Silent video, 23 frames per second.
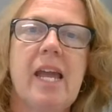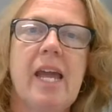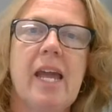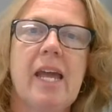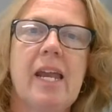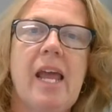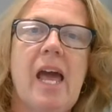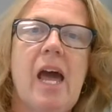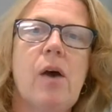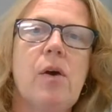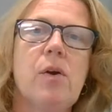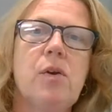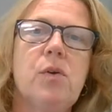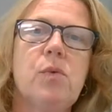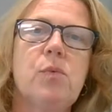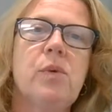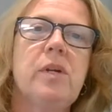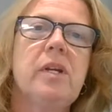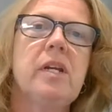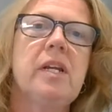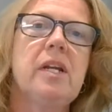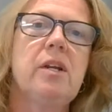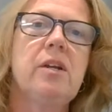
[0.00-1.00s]
and how to
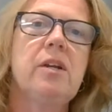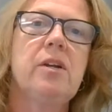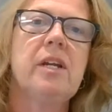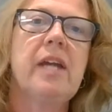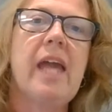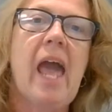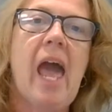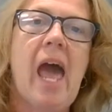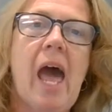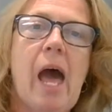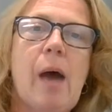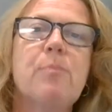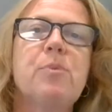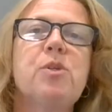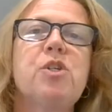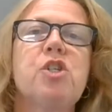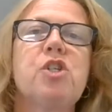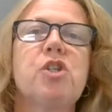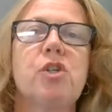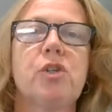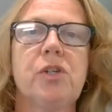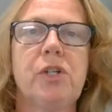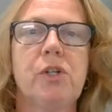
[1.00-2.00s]
really
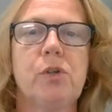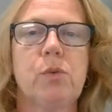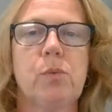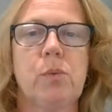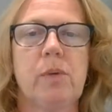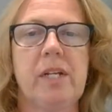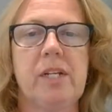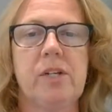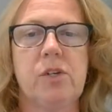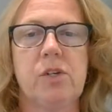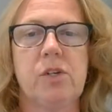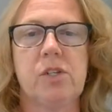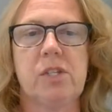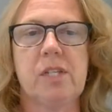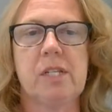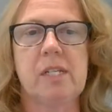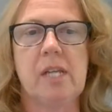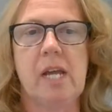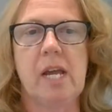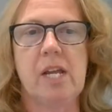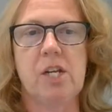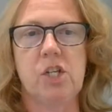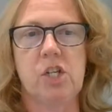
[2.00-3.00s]
capture your reader's
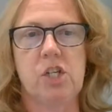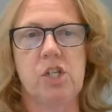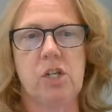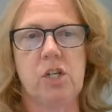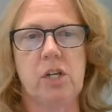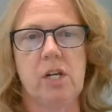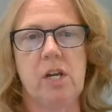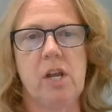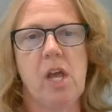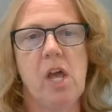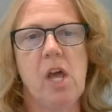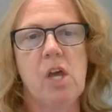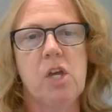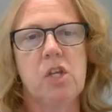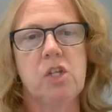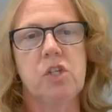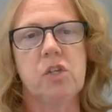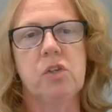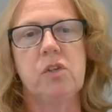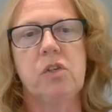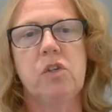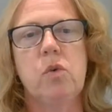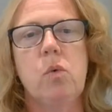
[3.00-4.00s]
attention.
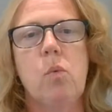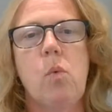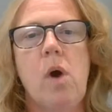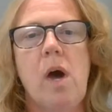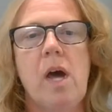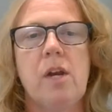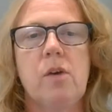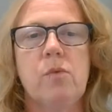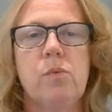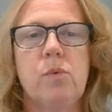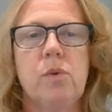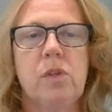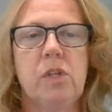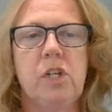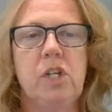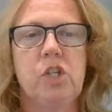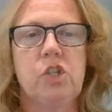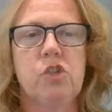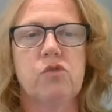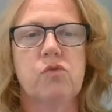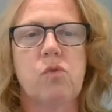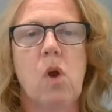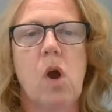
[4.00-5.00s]
So you'll want to really
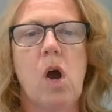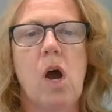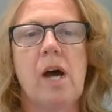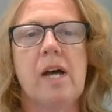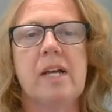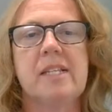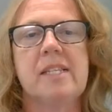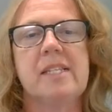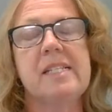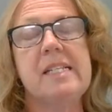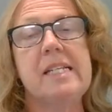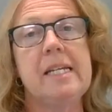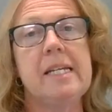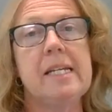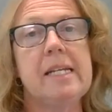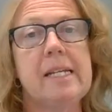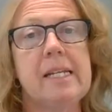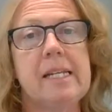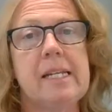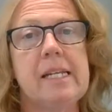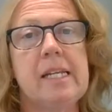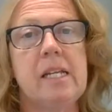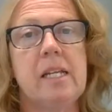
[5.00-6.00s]
draw us
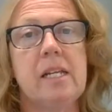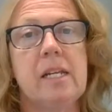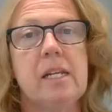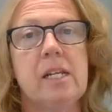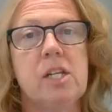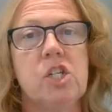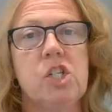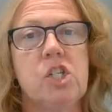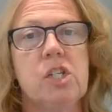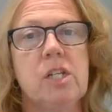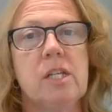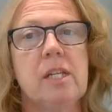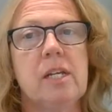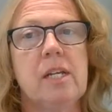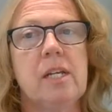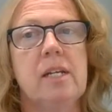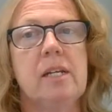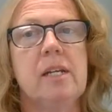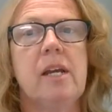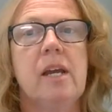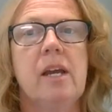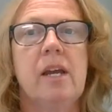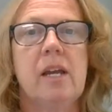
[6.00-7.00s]
in
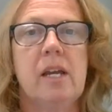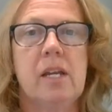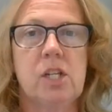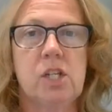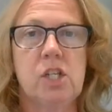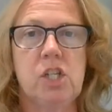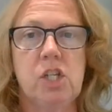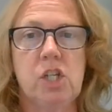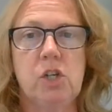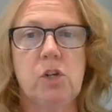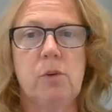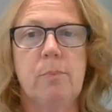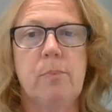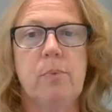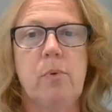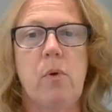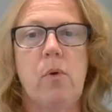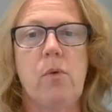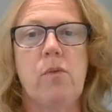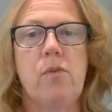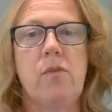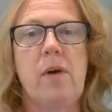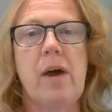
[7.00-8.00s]
initially into your
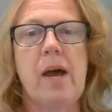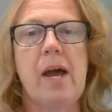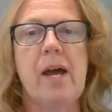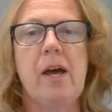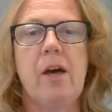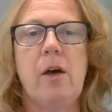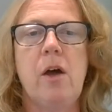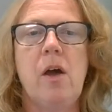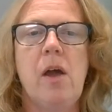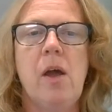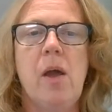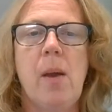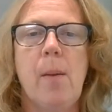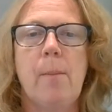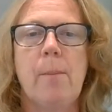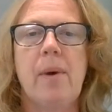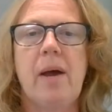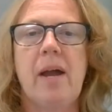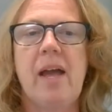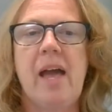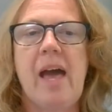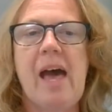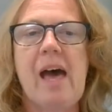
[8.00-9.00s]
profile
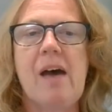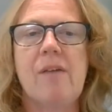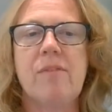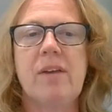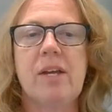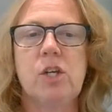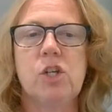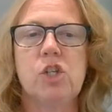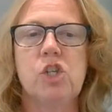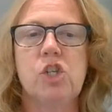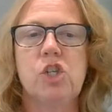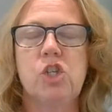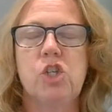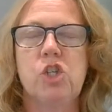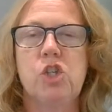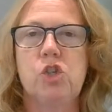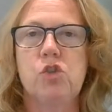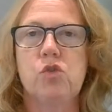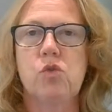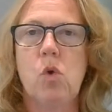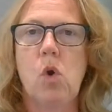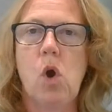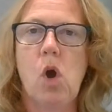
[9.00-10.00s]
by having a
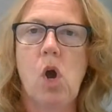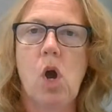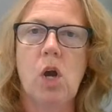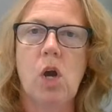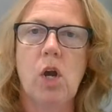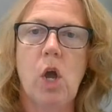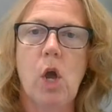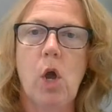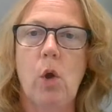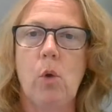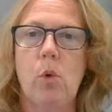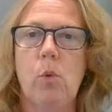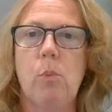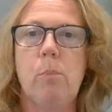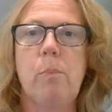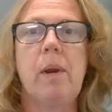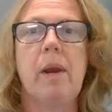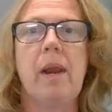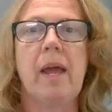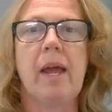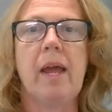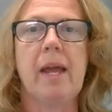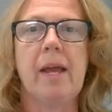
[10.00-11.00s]
strong
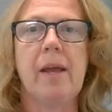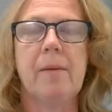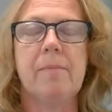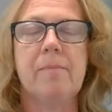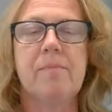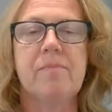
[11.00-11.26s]
opening.